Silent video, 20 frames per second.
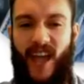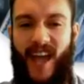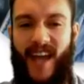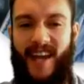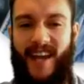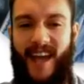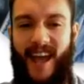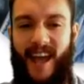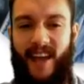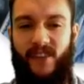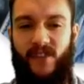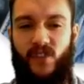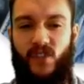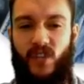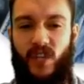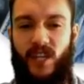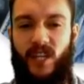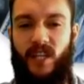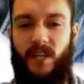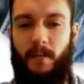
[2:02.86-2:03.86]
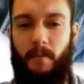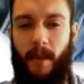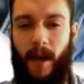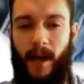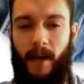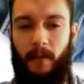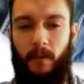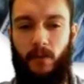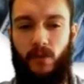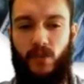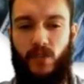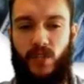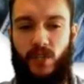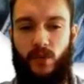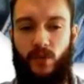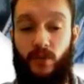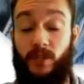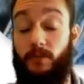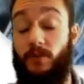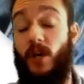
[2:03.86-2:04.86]
NFC compatible
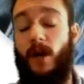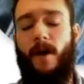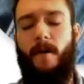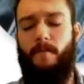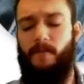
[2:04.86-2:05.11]
SEAL chips.